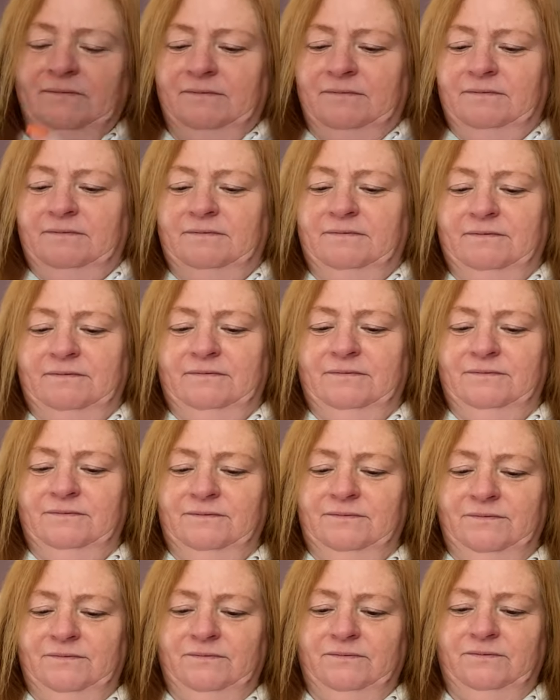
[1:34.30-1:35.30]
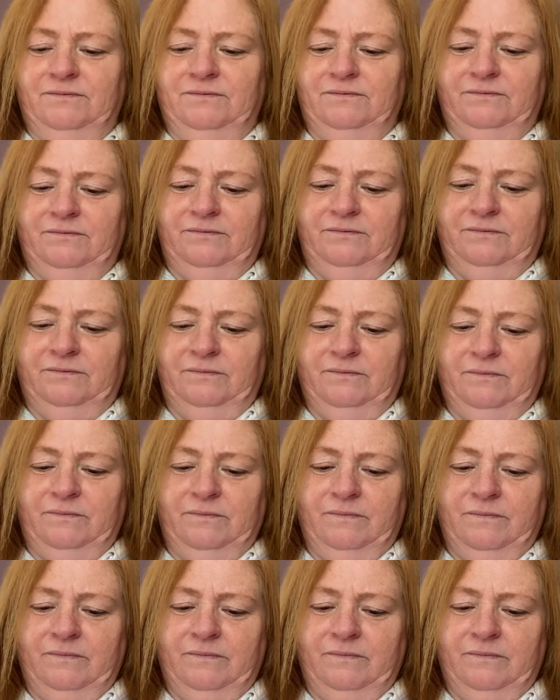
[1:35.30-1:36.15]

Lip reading: [no speech]